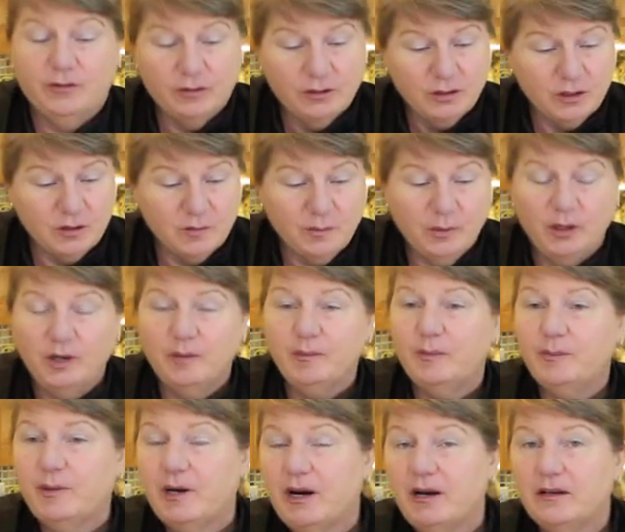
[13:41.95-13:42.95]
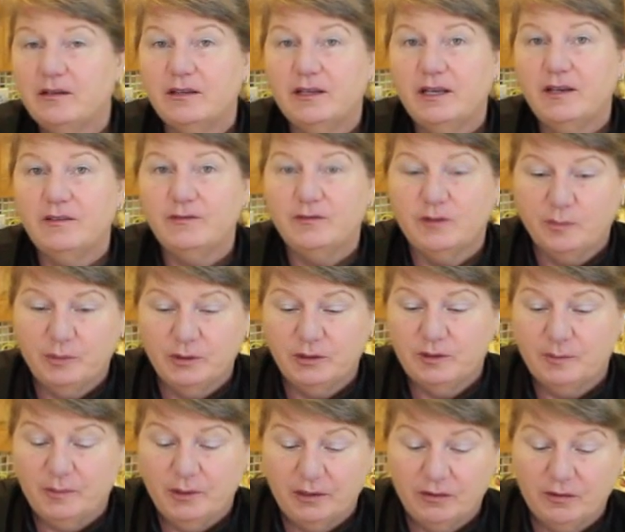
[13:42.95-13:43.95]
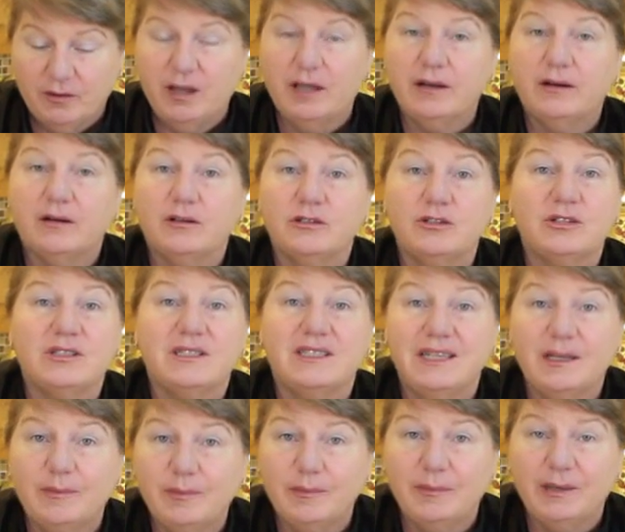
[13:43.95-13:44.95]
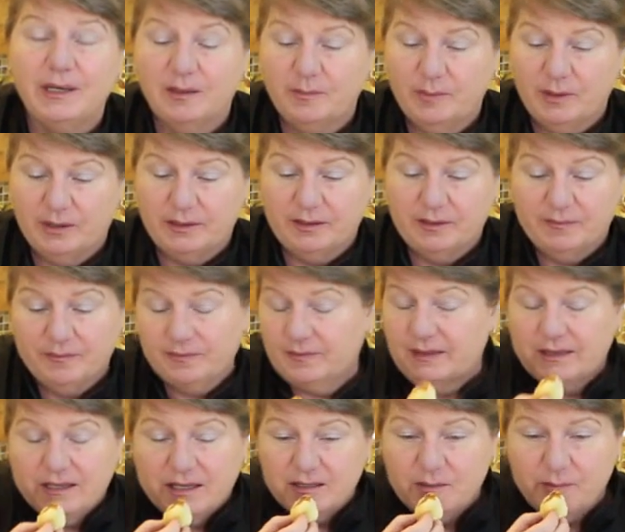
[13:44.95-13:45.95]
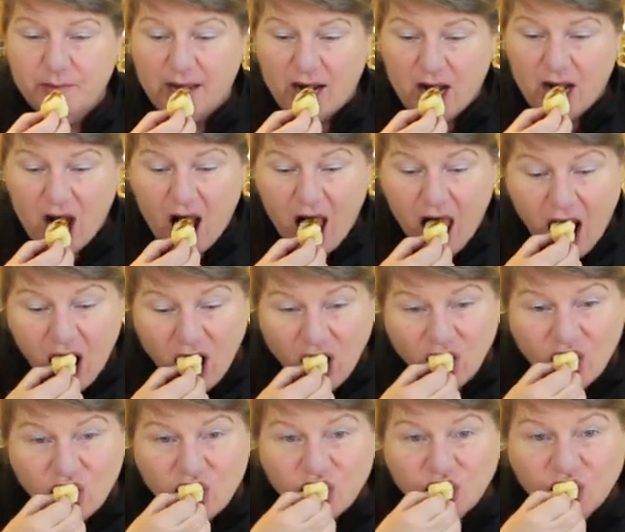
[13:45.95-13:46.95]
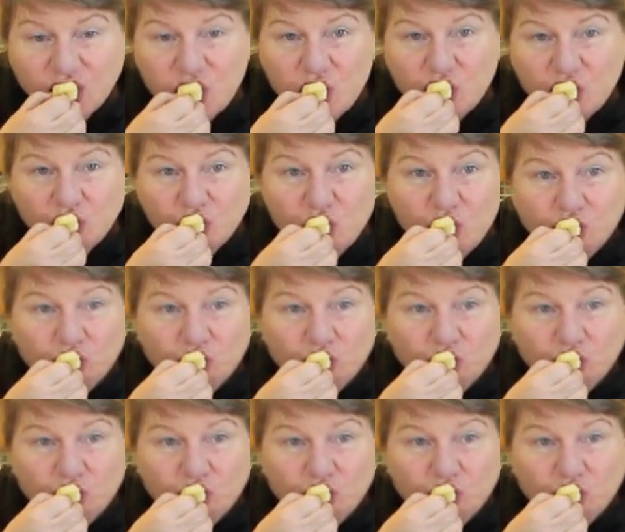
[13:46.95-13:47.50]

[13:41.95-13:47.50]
You can just pull them apart, knife to put the butter on, or just dip them in the butter. Doesn't matter. Mm-hmm.